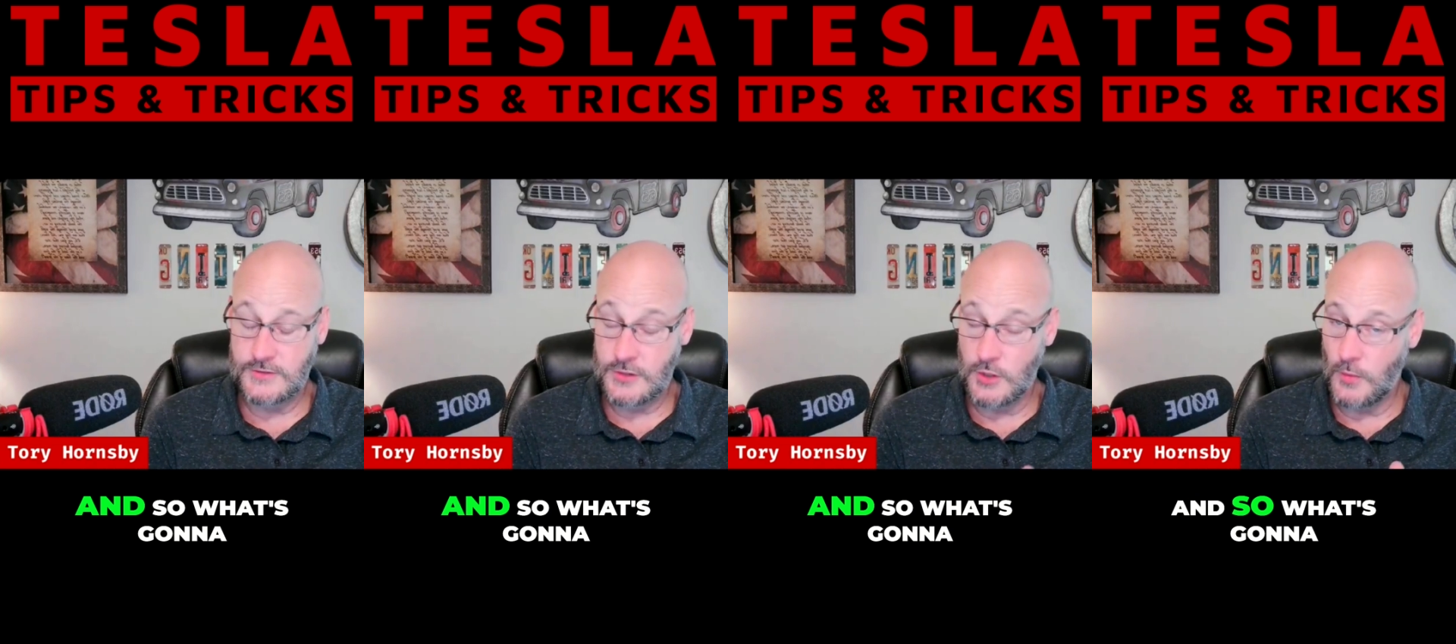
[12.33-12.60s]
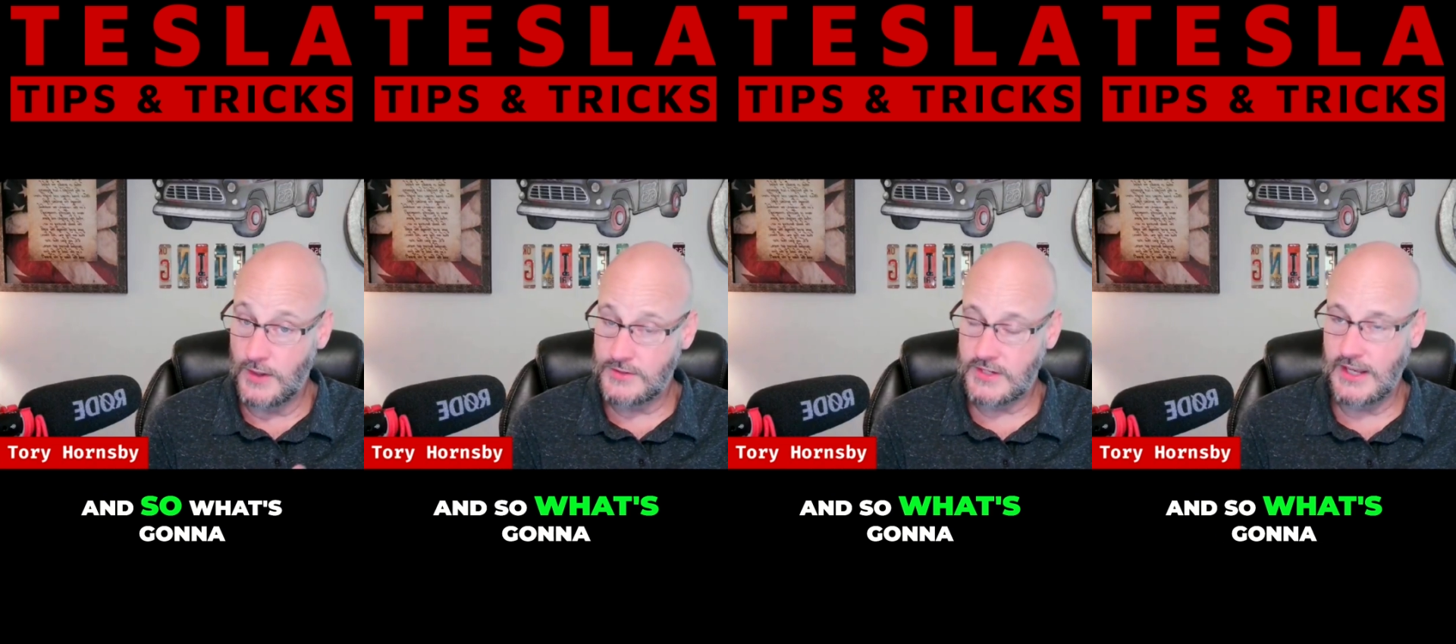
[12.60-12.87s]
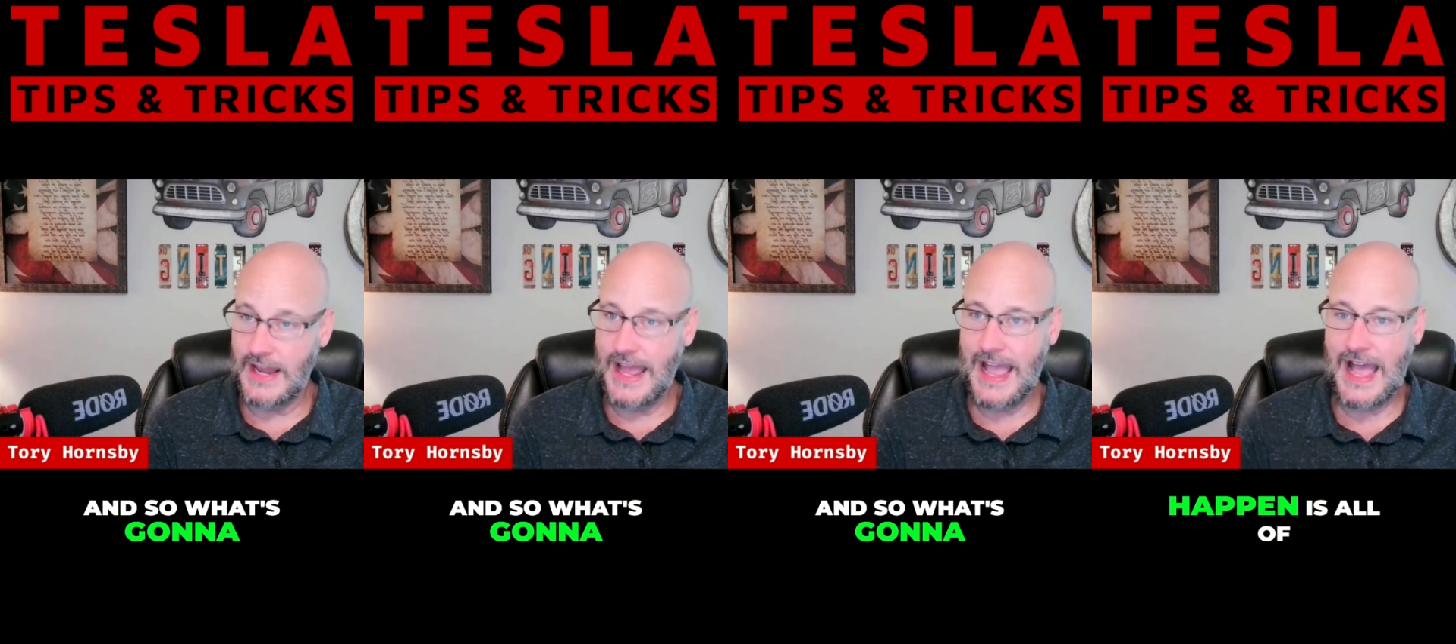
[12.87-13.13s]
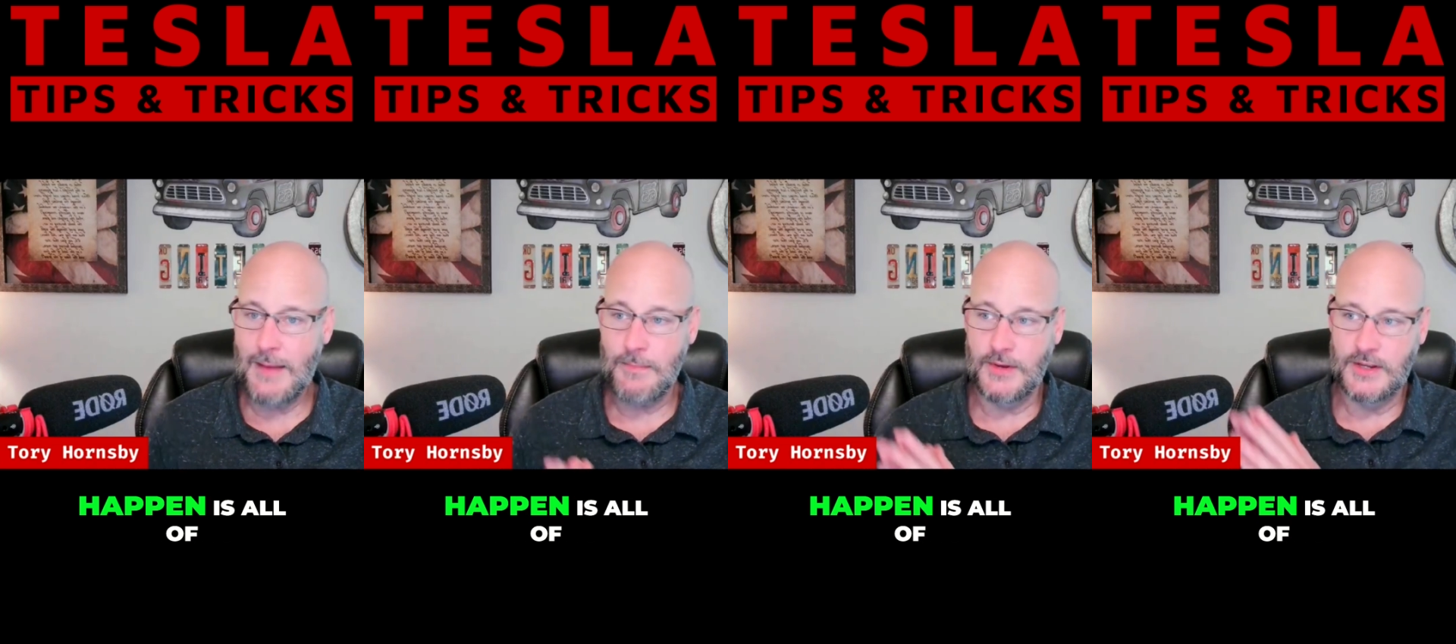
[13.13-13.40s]
So what's going to
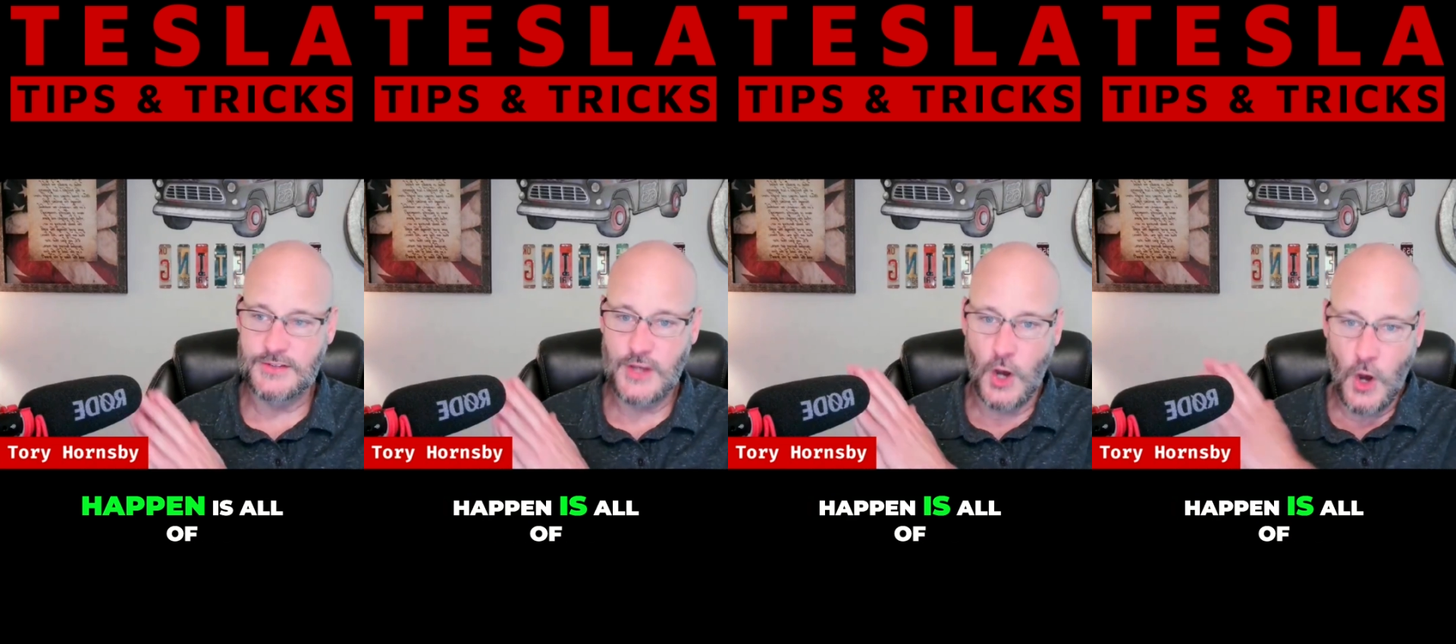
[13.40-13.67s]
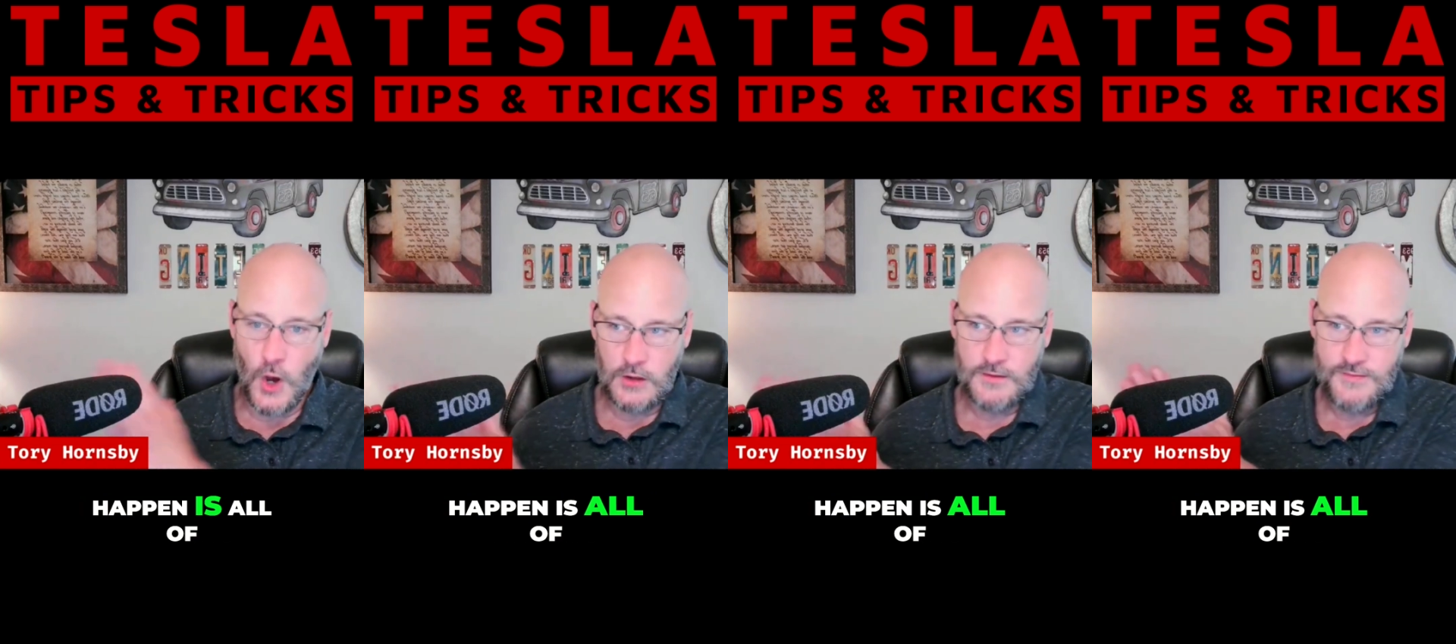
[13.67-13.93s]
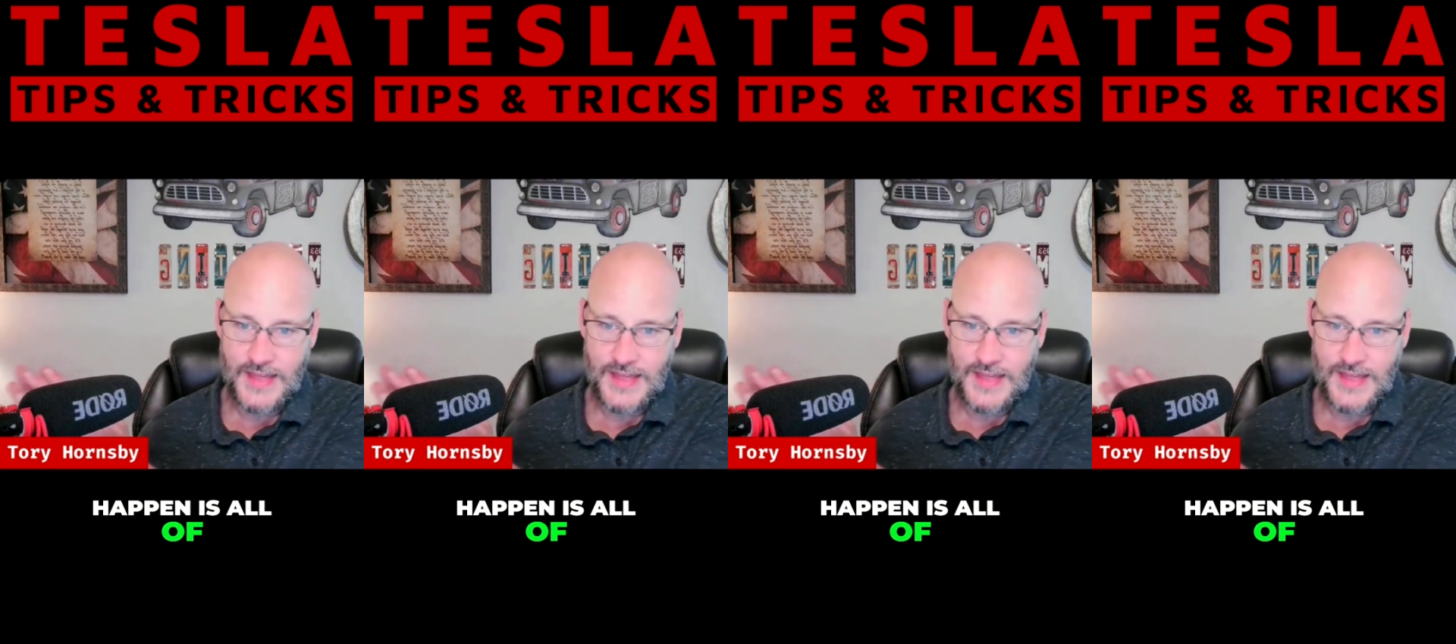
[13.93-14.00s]
happen is all of